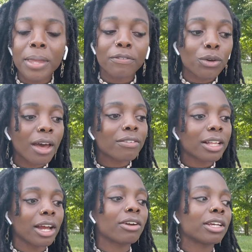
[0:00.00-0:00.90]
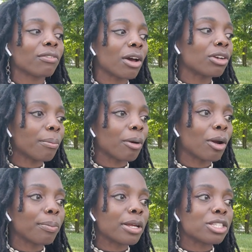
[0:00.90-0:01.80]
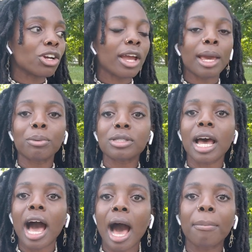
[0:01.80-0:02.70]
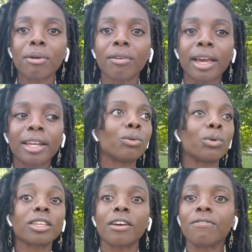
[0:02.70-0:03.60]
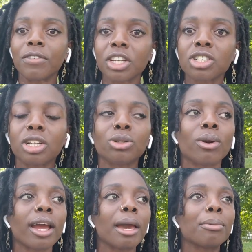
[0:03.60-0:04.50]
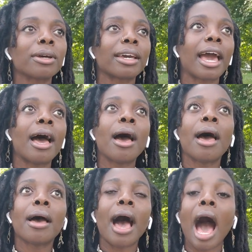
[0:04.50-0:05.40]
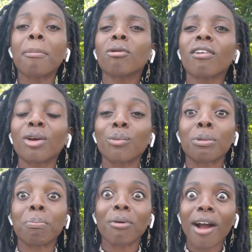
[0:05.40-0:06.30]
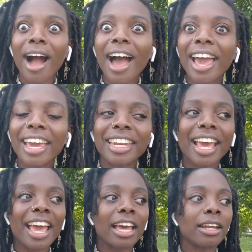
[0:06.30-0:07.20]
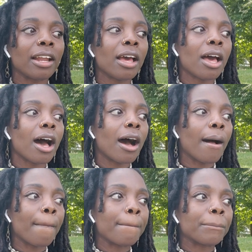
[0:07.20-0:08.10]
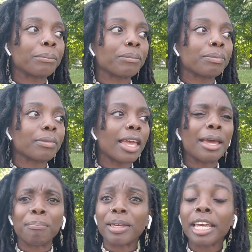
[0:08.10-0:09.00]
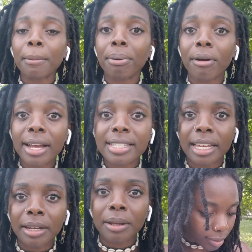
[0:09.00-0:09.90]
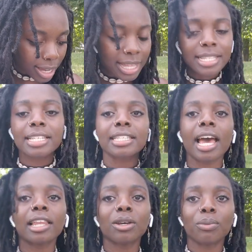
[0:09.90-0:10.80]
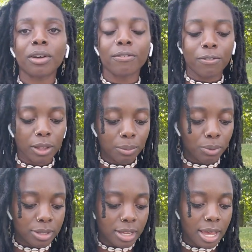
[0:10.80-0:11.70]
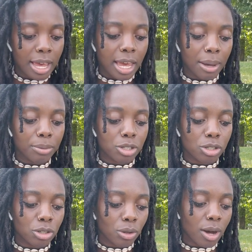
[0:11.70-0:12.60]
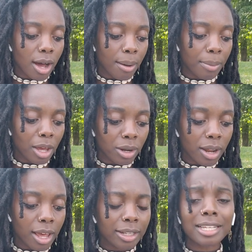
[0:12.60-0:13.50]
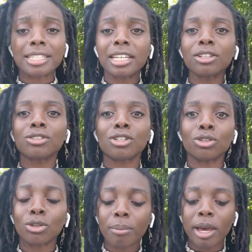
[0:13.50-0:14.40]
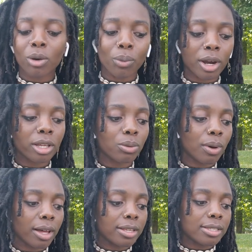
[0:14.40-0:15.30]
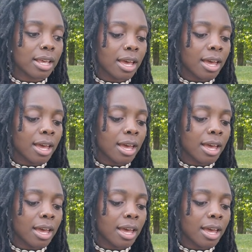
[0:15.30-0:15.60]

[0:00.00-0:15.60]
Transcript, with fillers: If you have clarity around your purpose, you're able to operate with conviction. You are able to operate with pride and being present. And that's exactly what Philip was able to do and continue to do, no matter where he was.